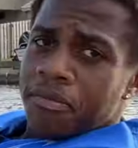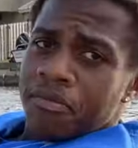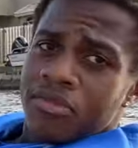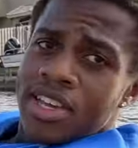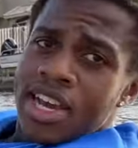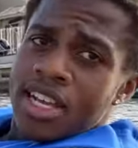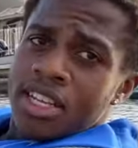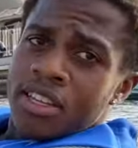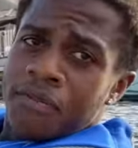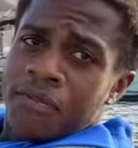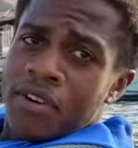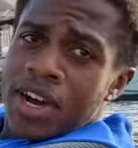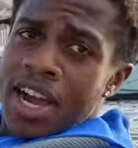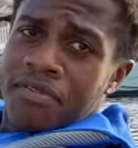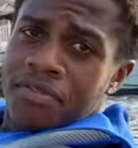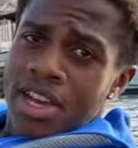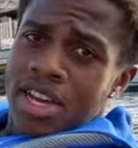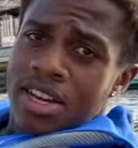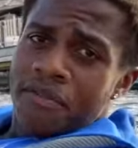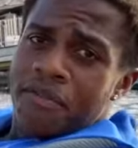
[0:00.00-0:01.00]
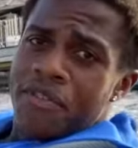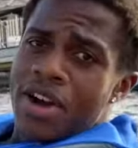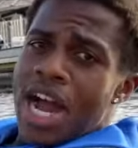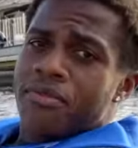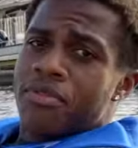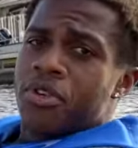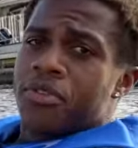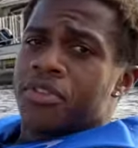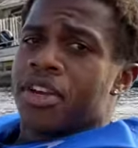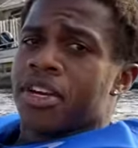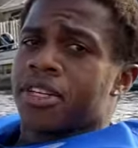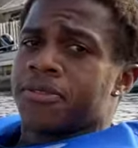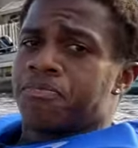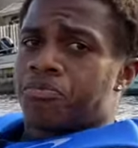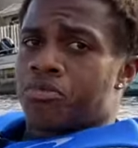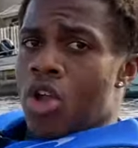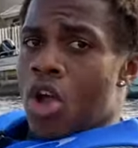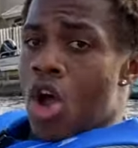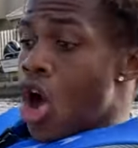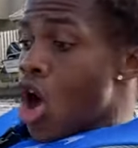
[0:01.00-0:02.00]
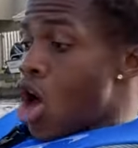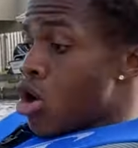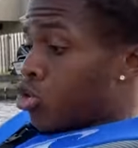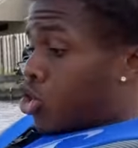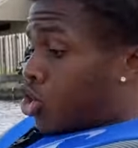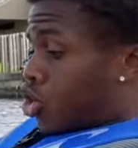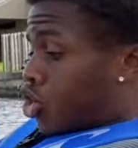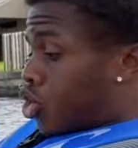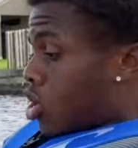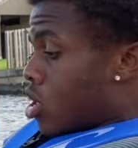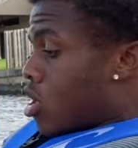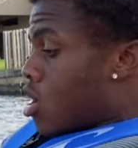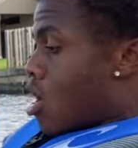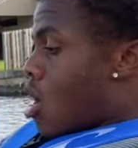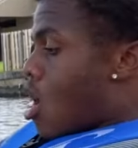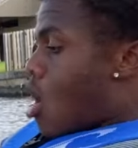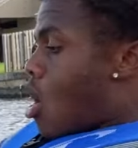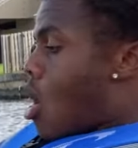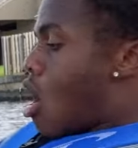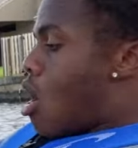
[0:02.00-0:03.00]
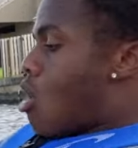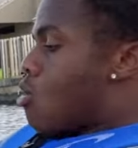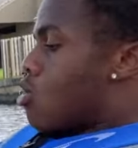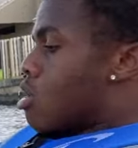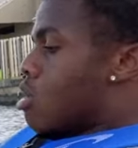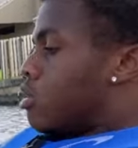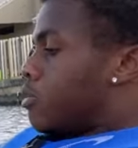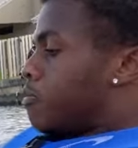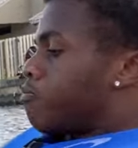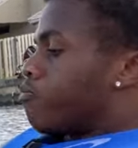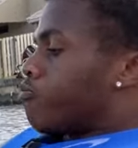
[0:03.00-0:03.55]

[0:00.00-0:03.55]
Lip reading: That's $5.95 over there. Oh, woo!